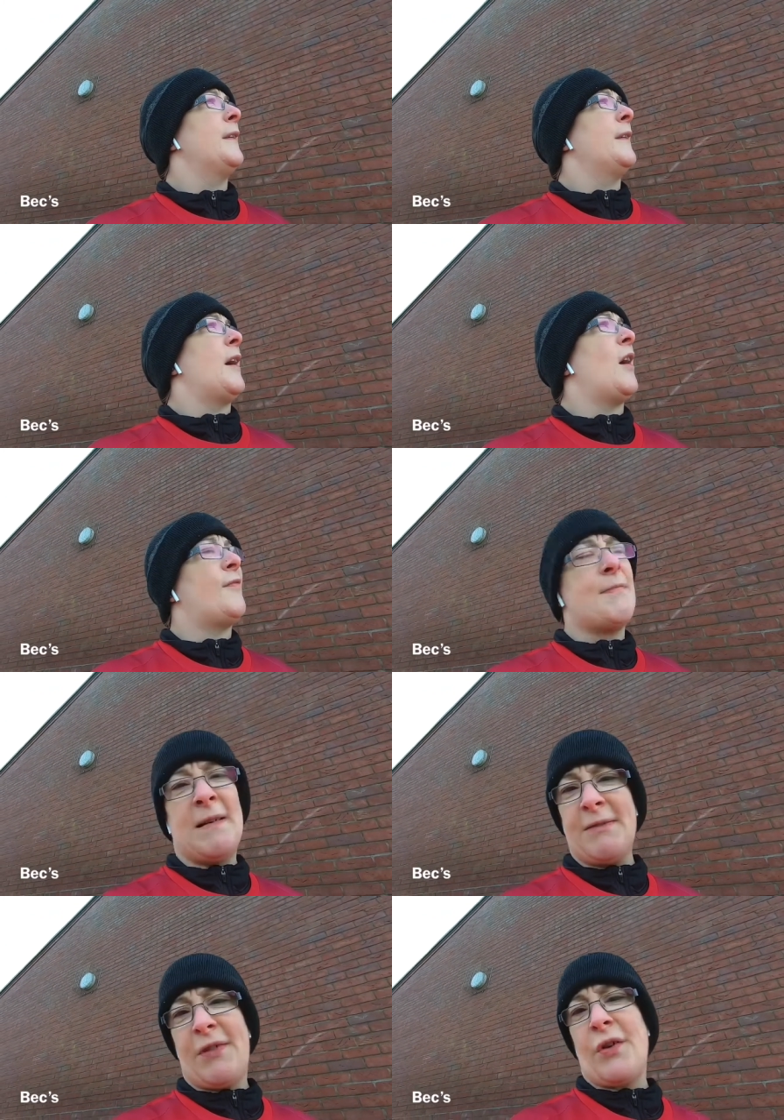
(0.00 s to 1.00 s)
half
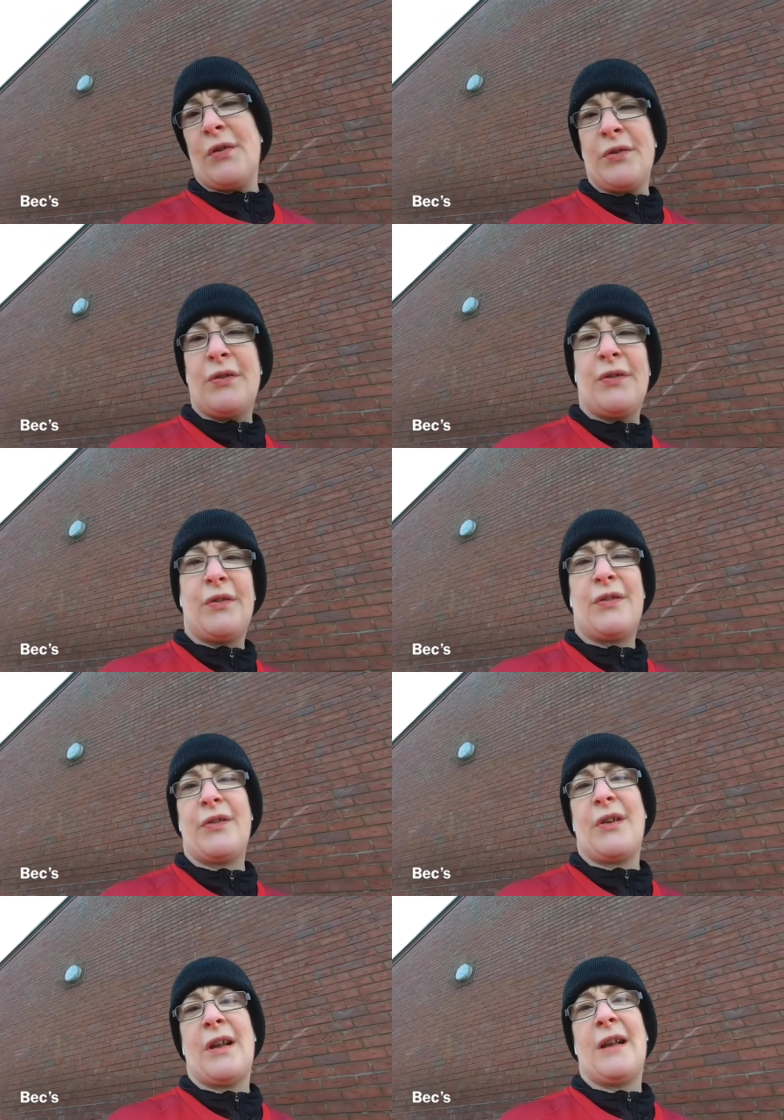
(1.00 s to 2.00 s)
marathons
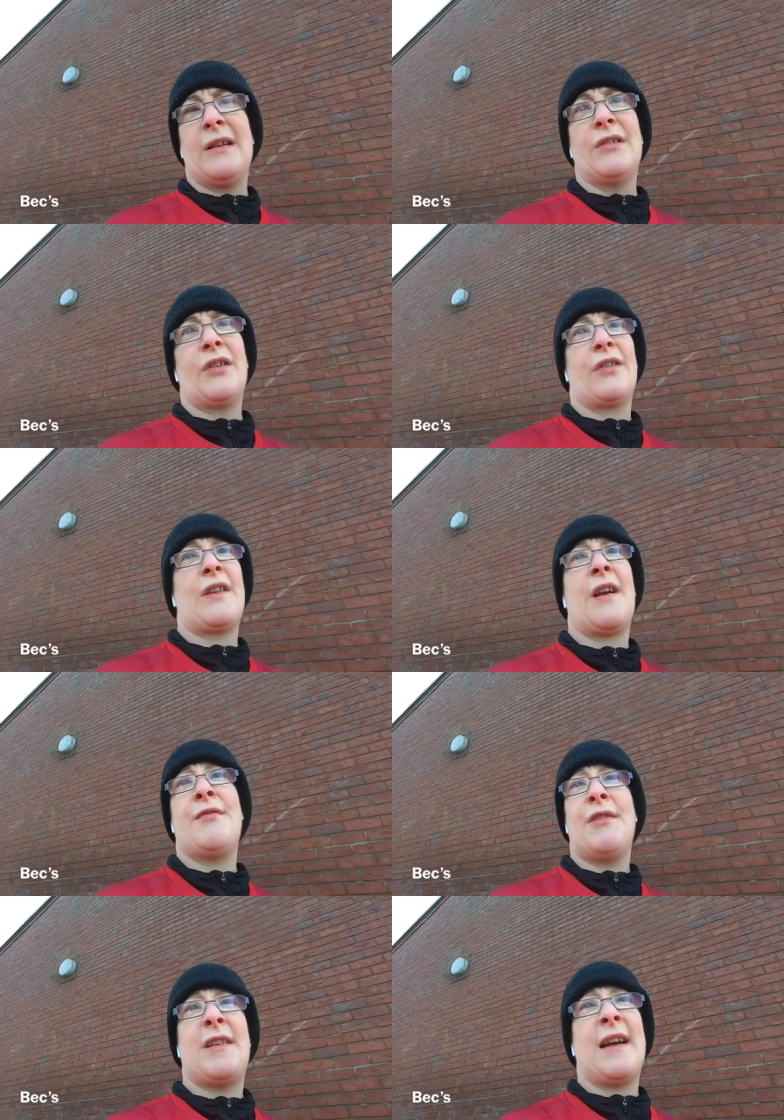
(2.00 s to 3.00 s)
and just
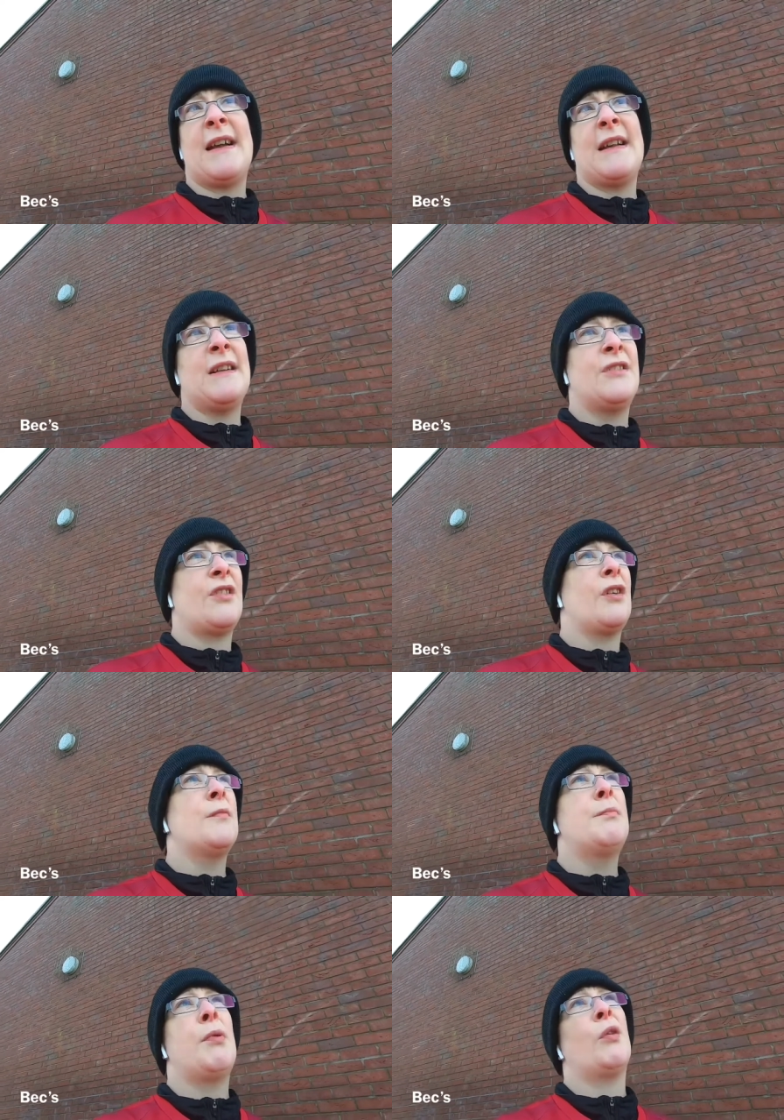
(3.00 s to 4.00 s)
everyday Joe
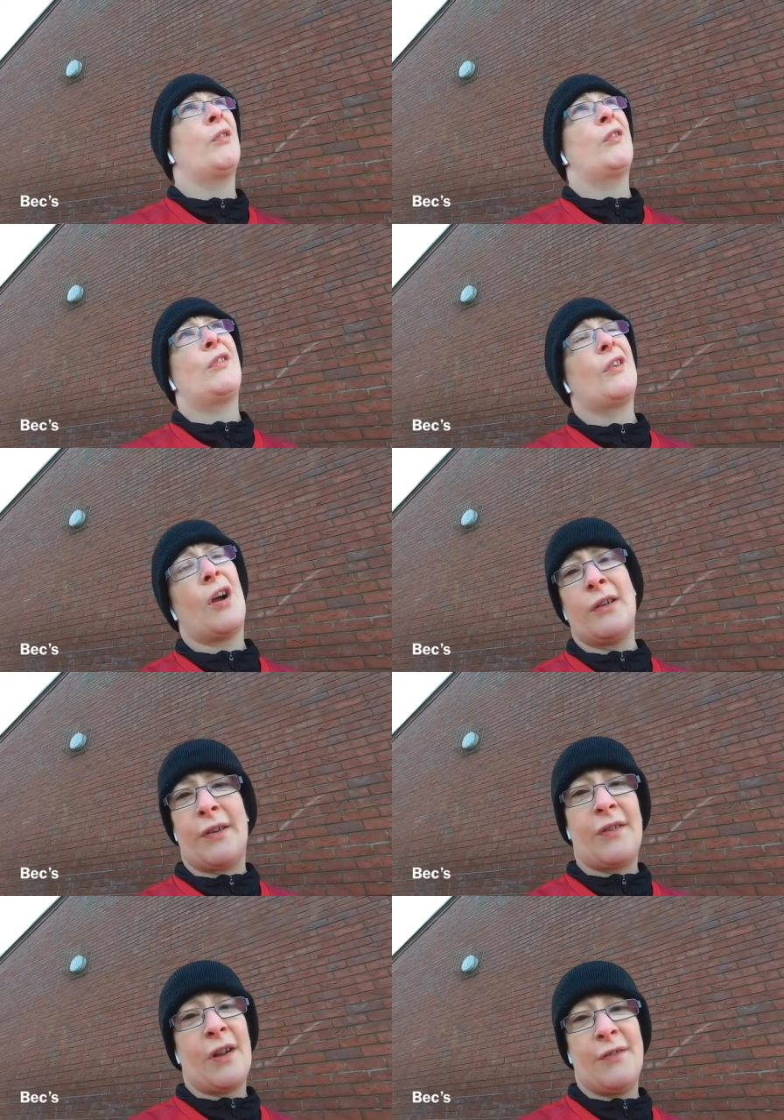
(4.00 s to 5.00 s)
Bloggs kind of
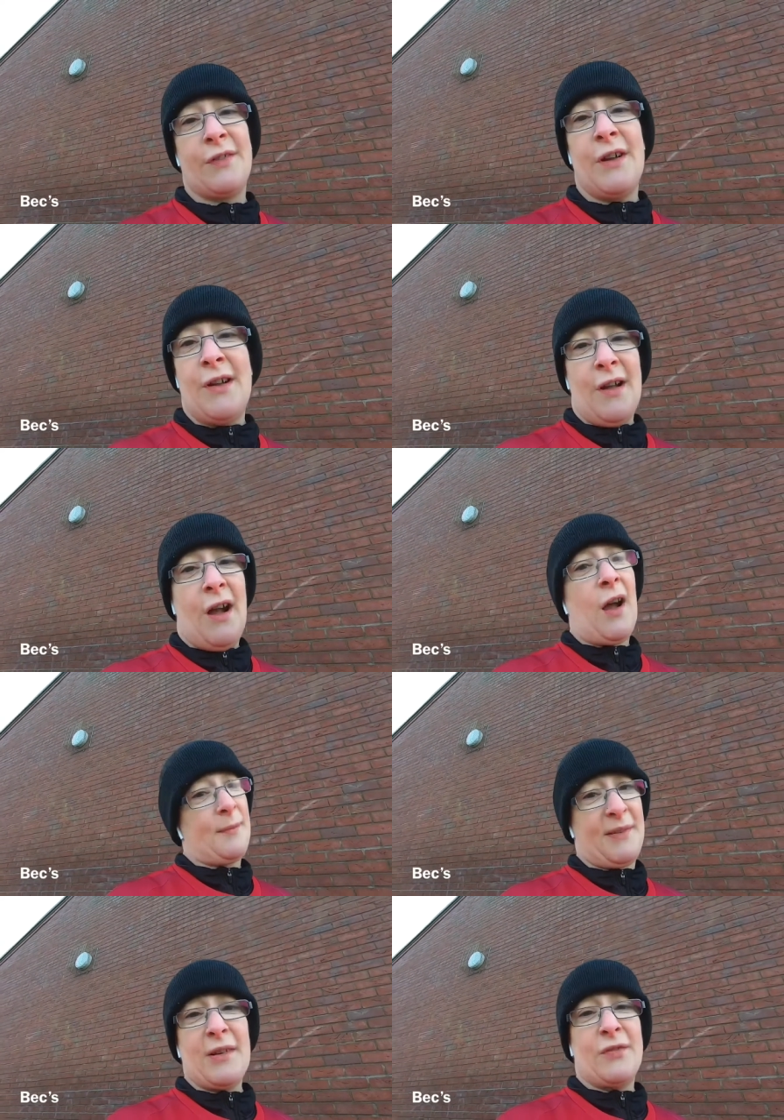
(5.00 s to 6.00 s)
stuff. I'm
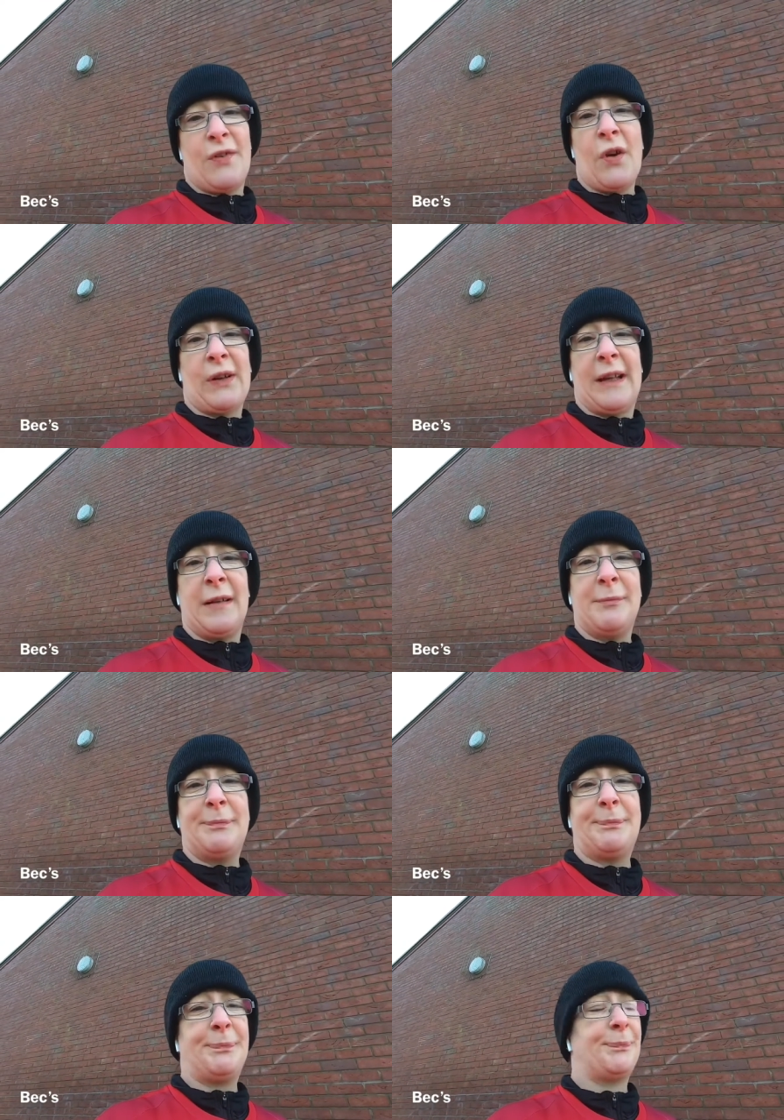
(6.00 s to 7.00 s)
still flogging.
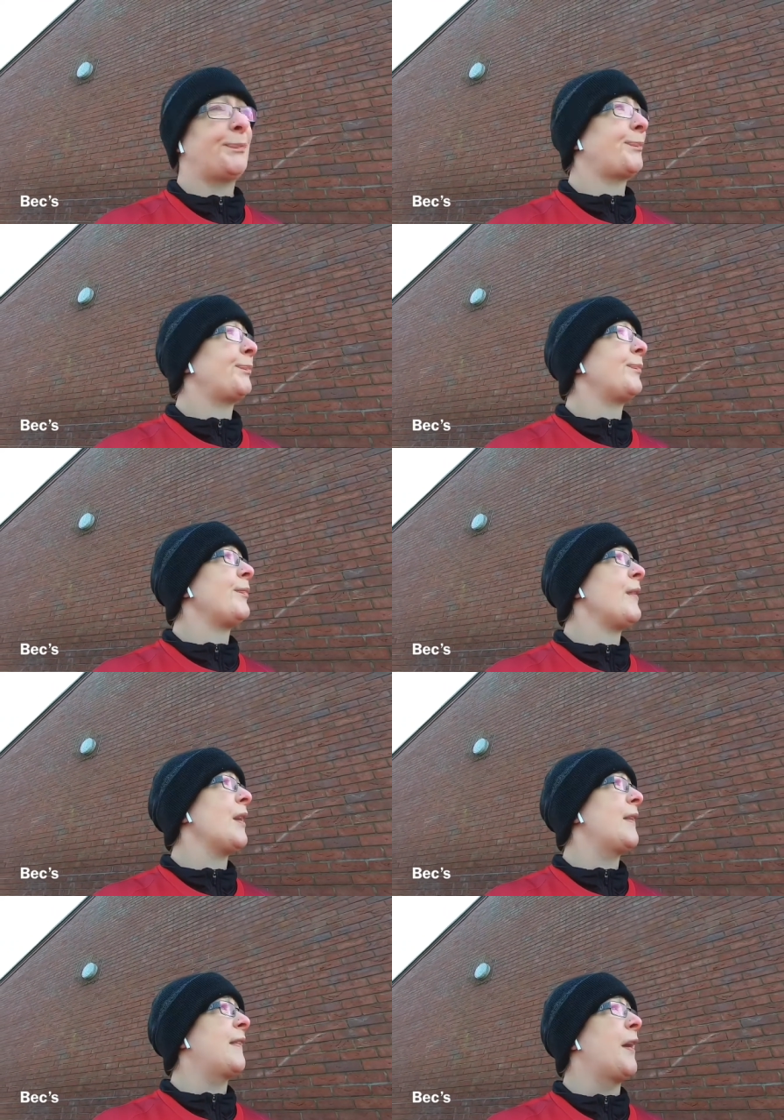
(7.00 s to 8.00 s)

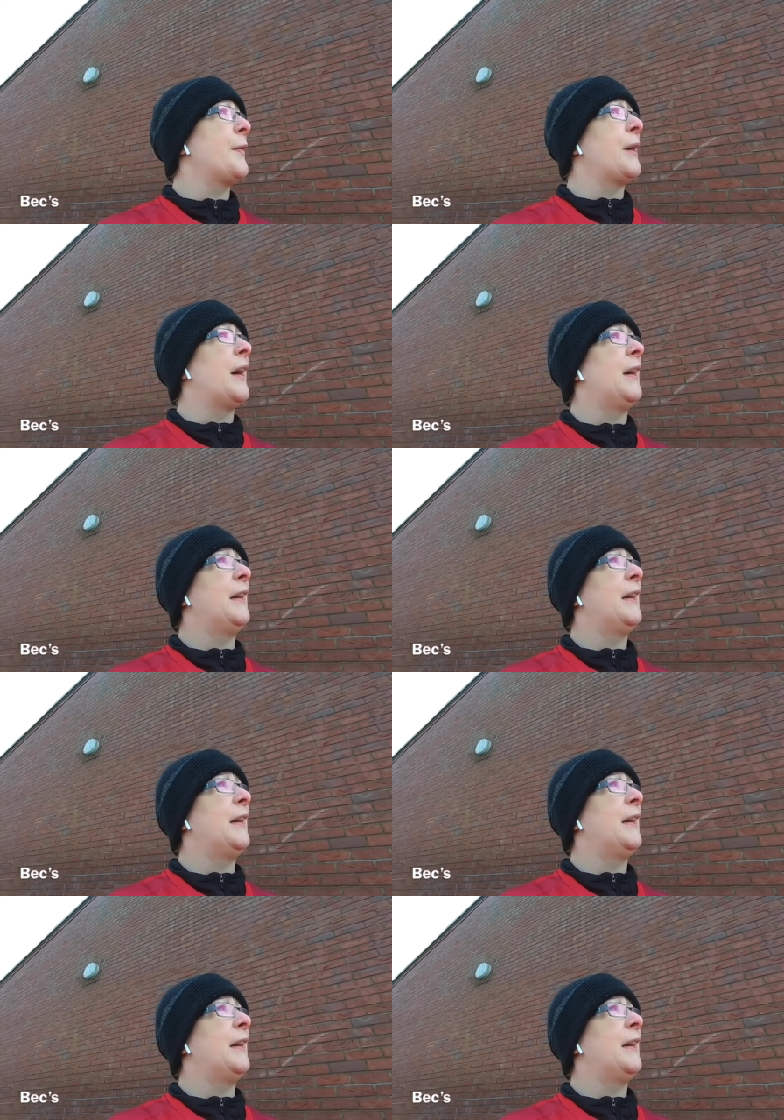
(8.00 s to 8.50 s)
So, uh,